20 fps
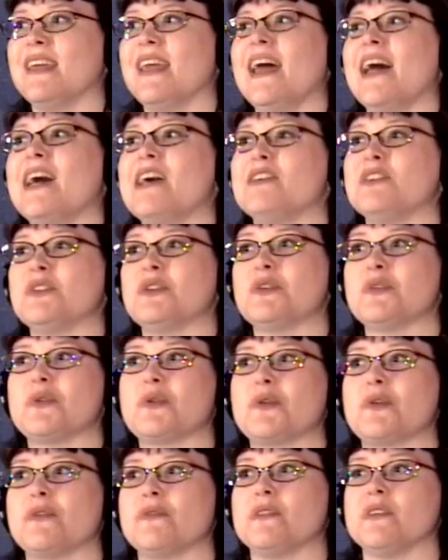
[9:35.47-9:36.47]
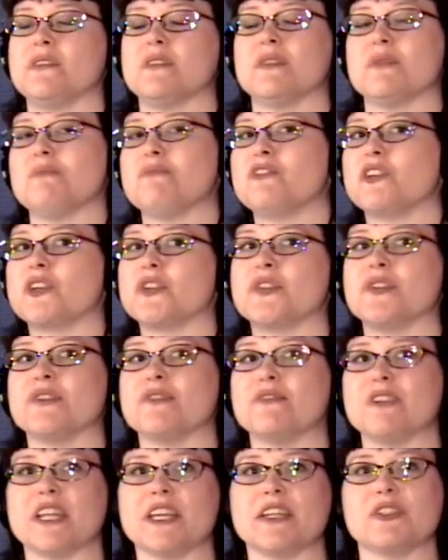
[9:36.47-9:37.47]
yeah, so sort of the
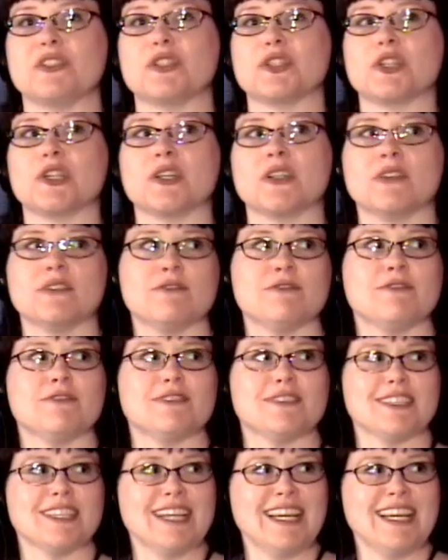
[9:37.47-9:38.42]
subversive nature of